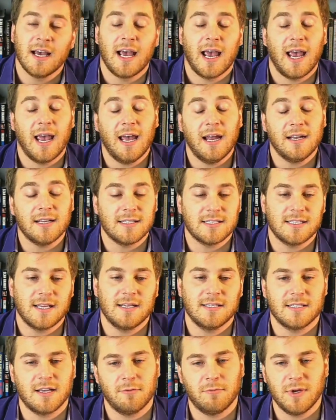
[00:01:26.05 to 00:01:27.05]
And it
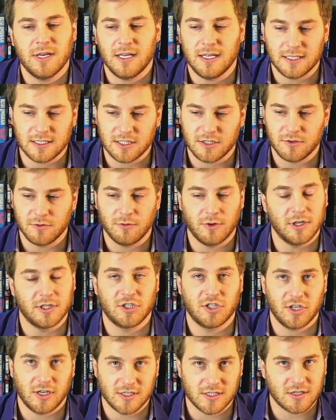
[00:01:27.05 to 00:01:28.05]
says that we need to
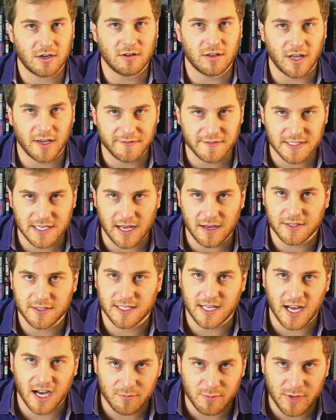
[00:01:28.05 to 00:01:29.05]
adjust our lifestyle to
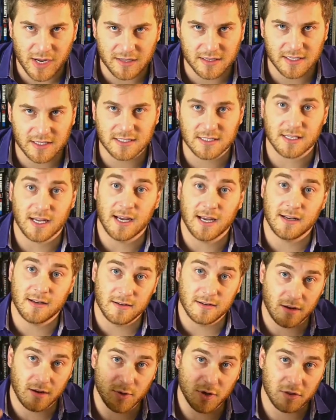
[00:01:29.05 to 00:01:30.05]
combat this. And
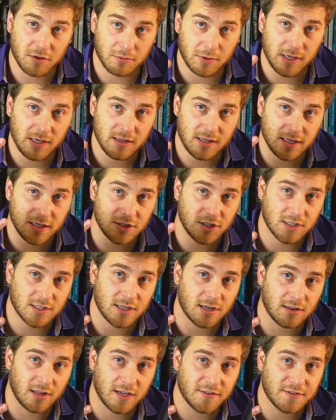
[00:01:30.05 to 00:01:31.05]
number three, the adjust
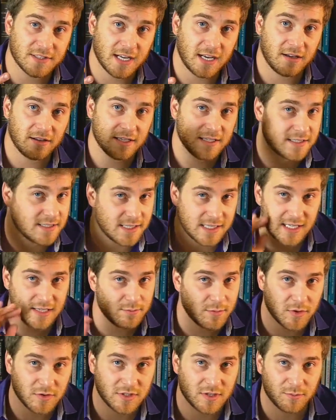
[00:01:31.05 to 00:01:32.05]
our lifestyle is the
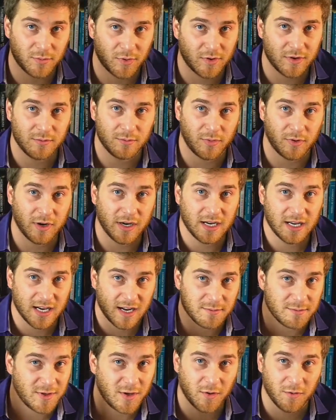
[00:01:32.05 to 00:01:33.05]
most important point. And
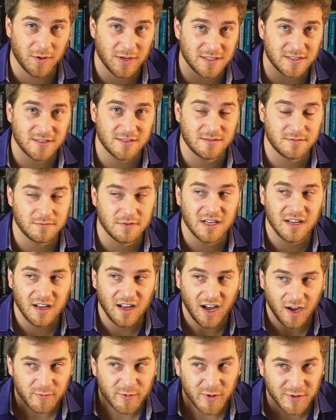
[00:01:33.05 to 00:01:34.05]
I'm going,
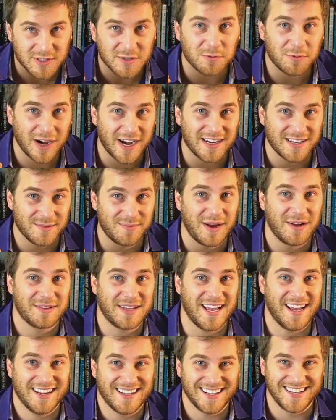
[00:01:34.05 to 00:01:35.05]
I'm going to rant about
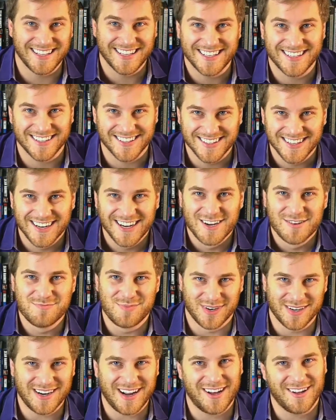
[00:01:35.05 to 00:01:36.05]
that later,
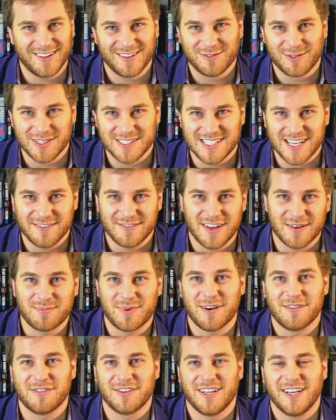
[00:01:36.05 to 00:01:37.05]
but I'll we'll save that
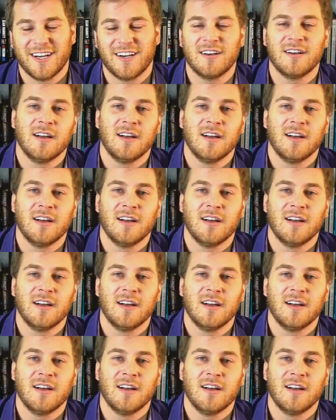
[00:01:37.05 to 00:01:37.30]
part for later.